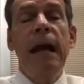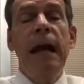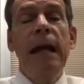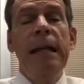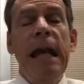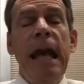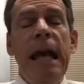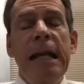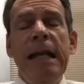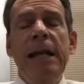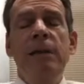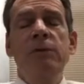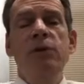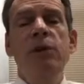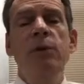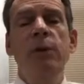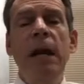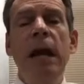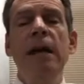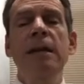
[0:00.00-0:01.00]
that gives
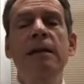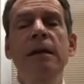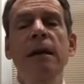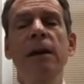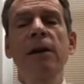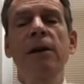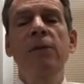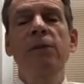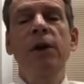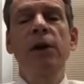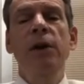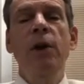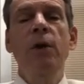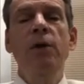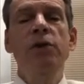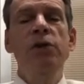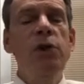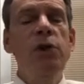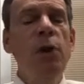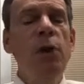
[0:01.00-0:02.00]
you an idea of, you know,
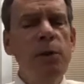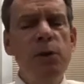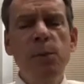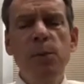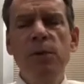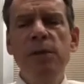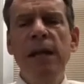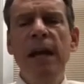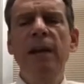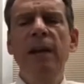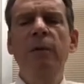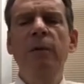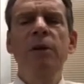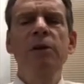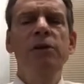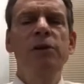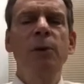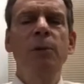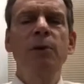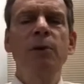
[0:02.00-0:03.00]
it's so much more scalable,
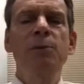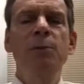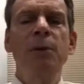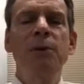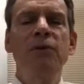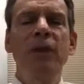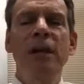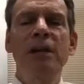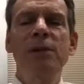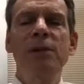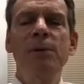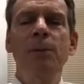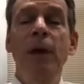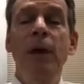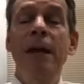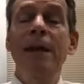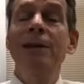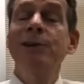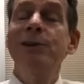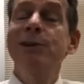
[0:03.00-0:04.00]
it's so much more flexible,
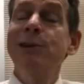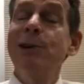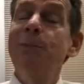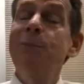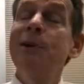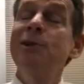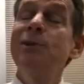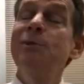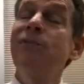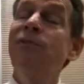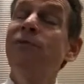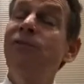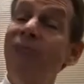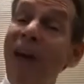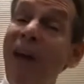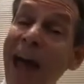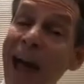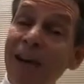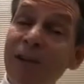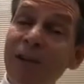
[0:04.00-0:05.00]
and it's so much
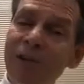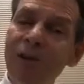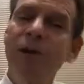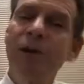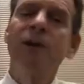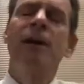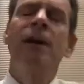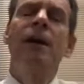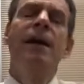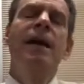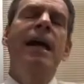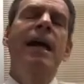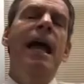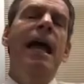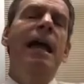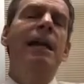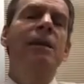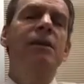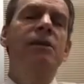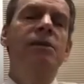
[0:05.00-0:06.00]
faster,
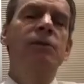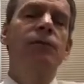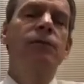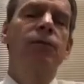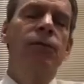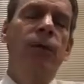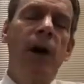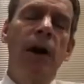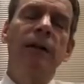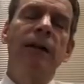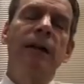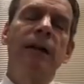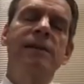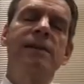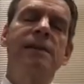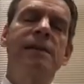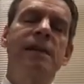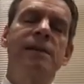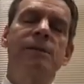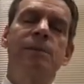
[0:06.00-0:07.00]
and it's far
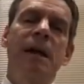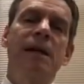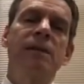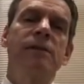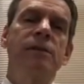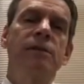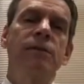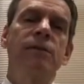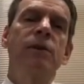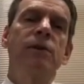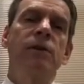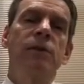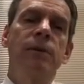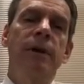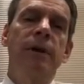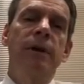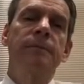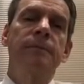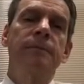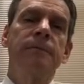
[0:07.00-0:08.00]
less expensive to do
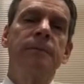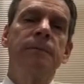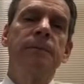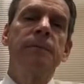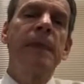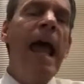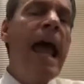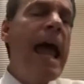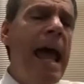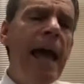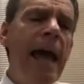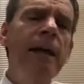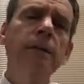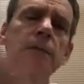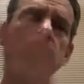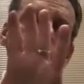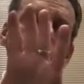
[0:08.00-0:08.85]
it. And